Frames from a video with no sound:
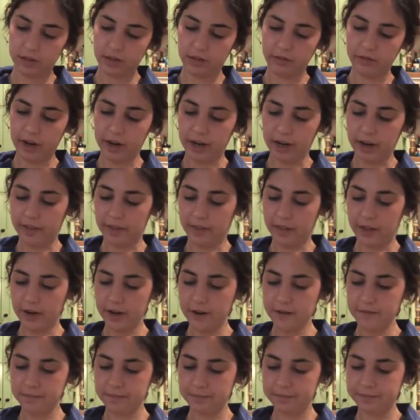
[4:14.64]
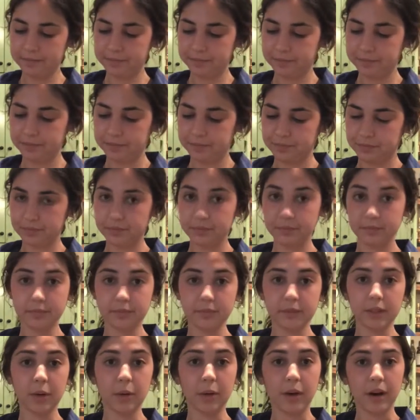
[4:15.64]
Right in there.
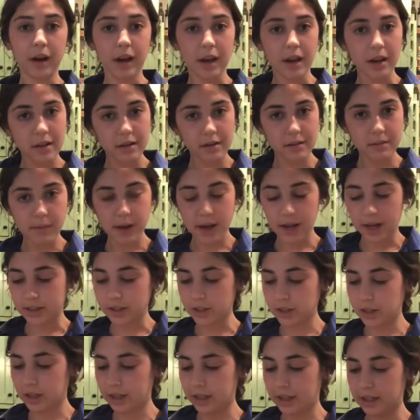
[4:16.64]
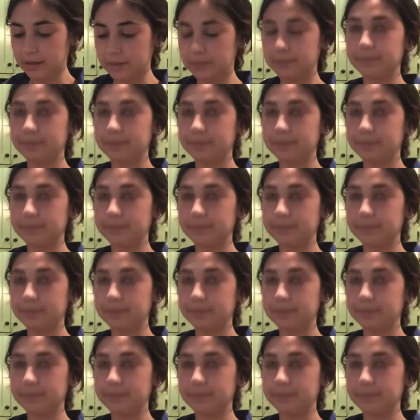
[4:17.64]
Don't worry, my hands are clean.